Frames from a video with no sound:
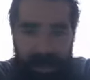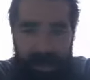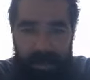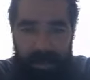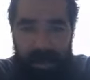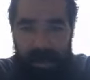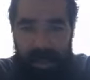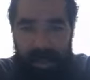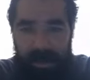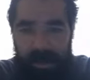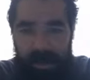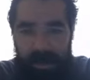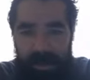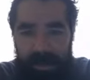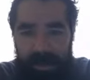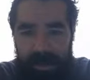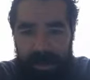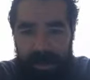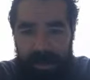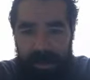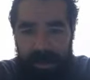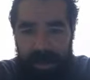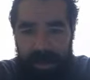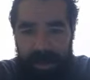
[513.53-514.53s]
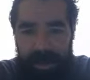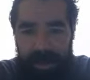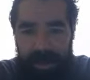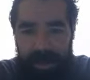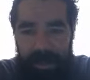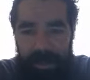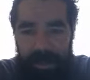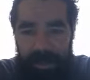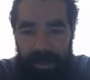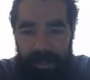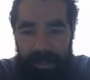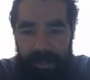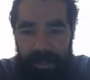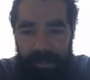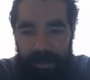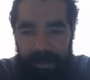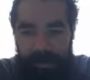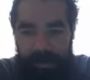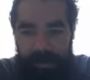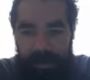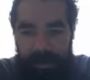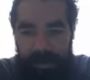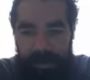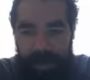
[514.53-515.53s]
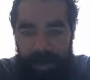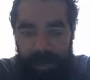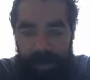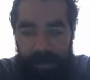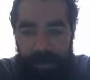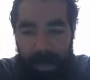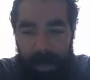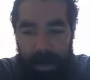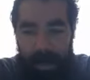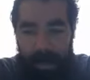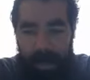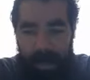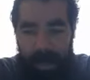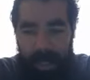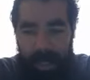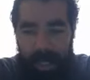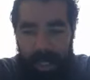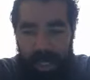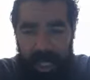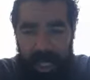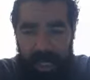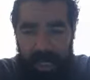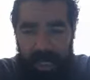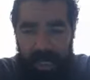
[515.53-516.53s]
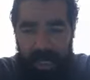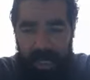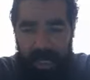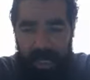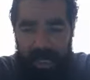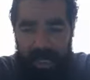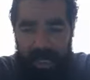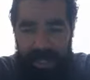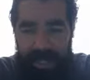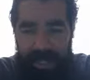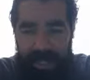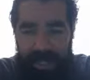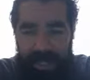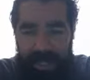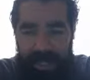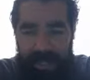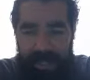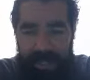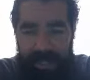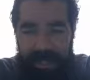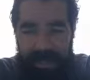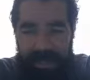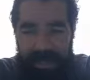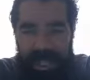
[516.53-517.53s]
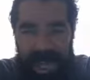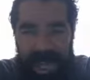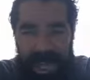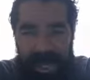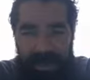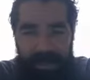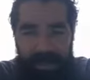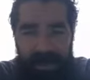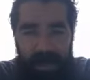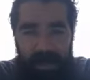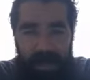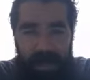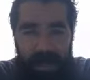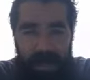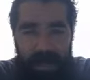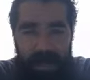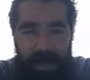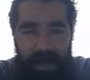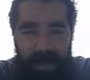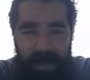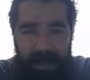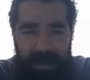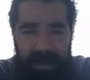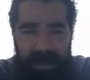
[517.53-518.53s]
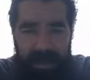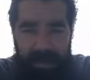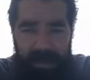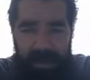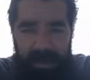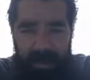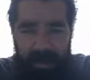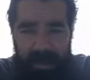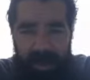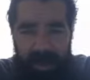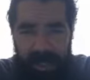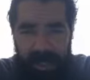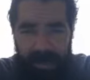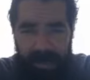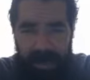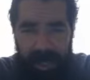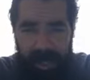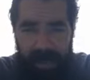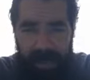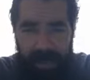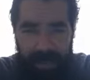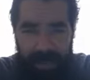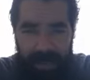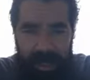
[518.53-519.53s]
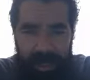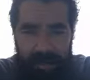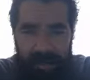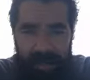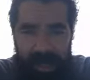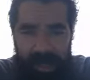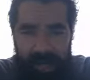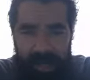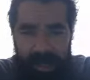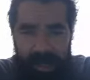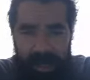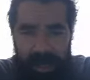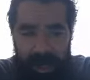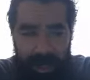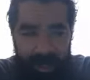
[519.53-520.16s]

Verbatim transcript: and debate coach. Martha Kennedy. These names, when you're young, they hold so much power. Like when I'm in the